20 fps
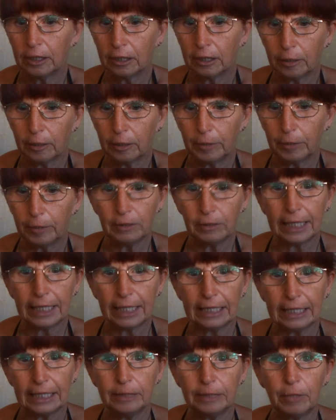
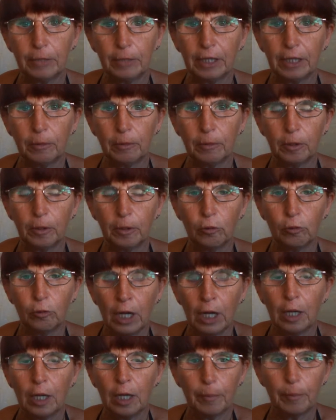communicating with you all,
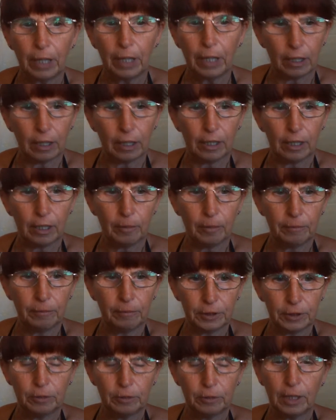but I
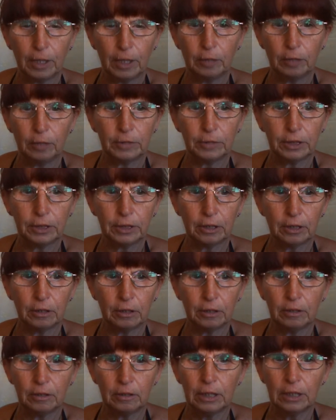do hope to
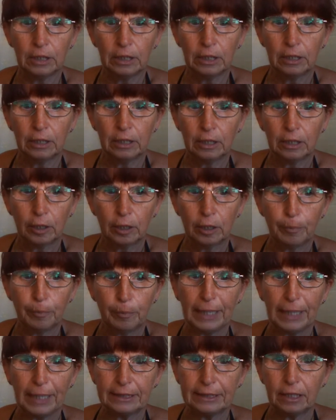do
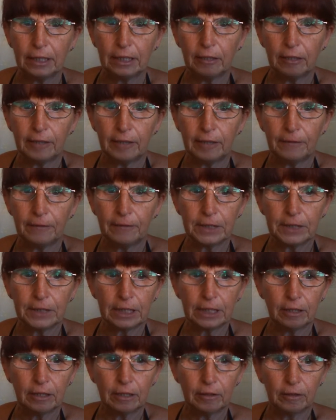better lives.
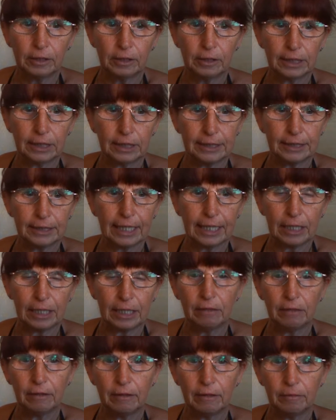As I
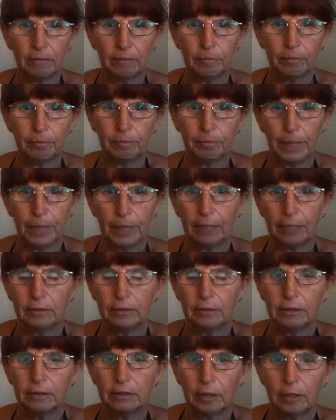say, pick
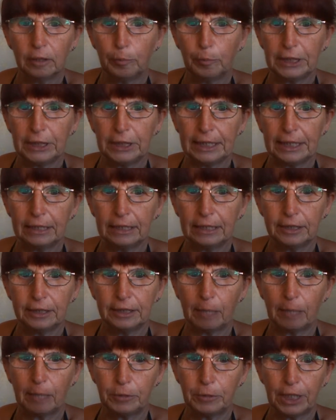on a particular
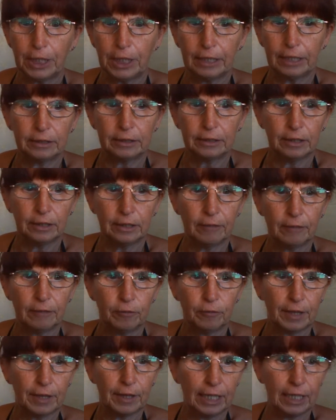subject and
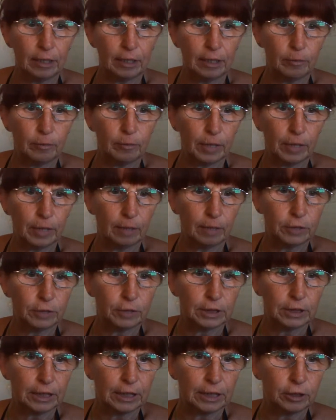everything, but I'm
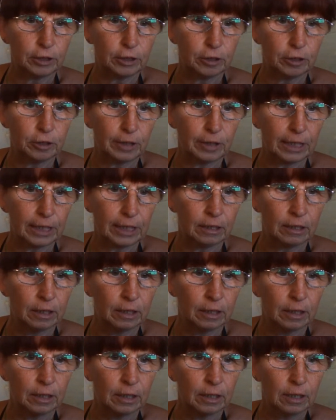just enjoying
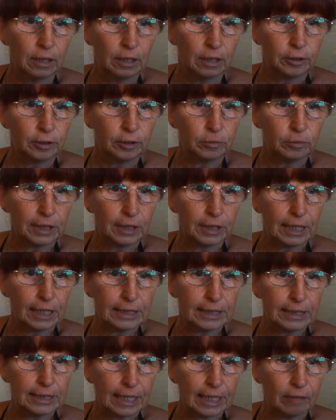sorting
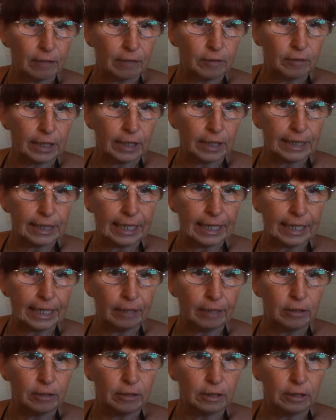this out right
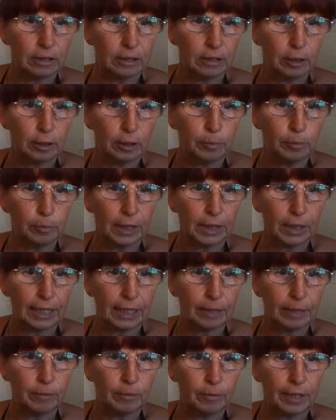now, and I'm
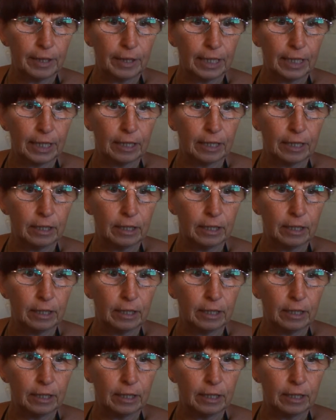playing with it.